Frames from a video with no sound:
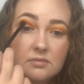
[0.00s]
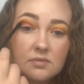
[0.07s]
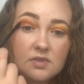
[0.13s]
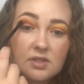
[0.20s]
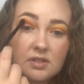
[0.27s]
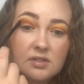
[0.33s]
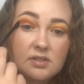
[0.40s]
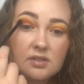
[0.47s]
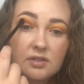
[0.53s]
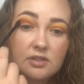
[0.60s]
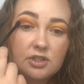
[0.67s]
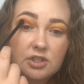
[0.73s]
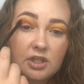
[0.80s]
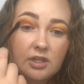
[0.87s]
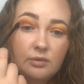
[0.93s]
Since the
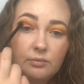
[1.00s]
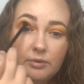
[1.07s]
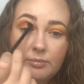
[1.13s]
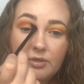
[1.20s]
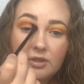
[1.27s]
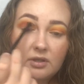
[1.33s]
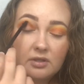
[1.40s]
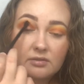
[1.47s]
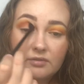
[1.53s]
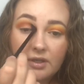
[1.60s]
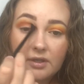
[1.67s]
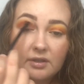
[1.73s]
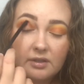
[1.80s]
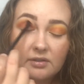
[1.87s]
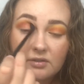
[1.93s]
shade we put on
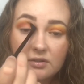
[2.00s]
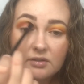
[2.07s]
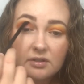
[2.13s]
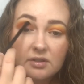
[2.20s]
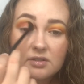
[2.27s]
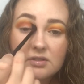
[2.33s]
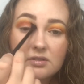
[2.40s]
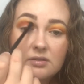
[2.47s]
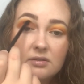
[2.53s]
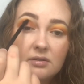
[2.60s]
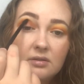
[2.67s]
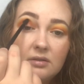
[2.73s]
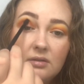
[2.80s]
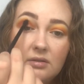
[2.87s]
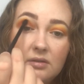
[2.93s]
right under this
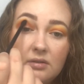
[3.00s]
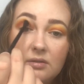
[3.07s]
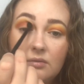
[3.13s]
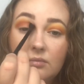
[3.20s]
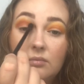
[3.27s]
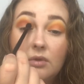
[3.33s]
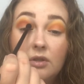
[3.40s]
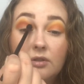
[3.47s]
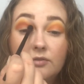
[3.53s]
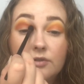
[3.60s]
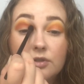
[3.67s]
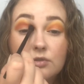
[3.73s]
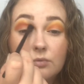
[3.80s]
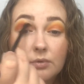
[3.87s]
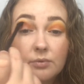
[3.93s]
well the
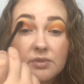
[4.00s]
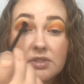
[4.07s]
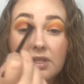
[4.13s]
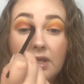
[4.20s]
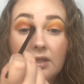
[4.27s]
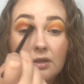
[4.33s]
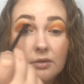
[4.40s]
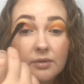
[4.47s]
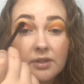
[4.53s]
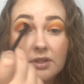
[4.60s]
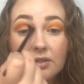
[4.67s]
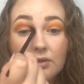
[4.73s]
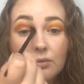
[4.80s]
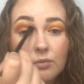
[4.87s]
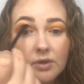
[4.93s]
first one was yellow and
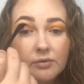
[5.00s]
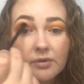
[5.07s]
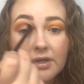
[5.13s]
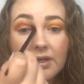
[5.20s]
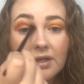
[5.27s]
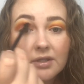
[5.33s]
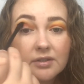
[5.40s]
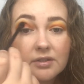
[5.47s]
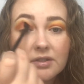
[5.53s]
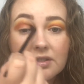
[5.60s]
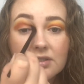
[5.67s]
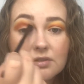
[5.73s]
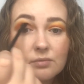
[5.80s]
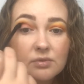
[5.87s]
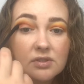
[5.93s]
then the one right under
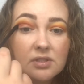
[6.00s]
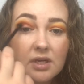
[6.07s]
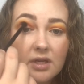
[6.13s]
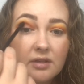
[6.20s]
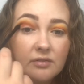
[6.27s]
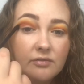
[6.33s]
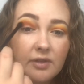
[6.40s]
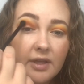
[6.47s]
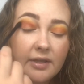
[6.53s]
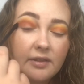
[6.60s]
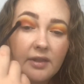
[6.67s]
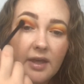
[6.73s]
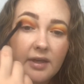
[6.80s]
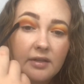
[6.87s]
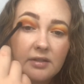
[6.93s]
this was kind of like
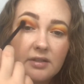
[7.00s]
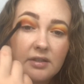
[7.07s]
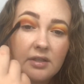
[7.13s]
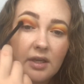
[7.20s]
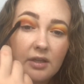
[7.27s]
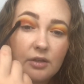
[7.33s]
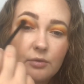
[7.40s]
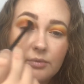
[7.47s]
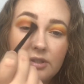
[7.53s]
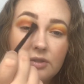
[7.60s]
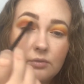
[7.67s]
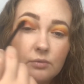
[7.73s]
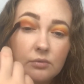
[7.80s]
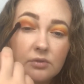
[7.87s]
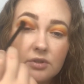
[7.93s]
that yellowy
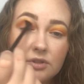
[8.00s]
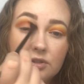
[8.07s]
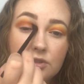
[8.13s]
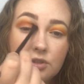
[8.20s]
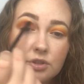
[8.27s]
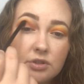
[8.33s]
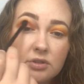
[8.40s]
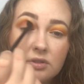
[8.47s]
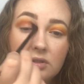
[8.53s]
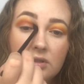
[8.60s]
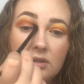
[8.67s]
orange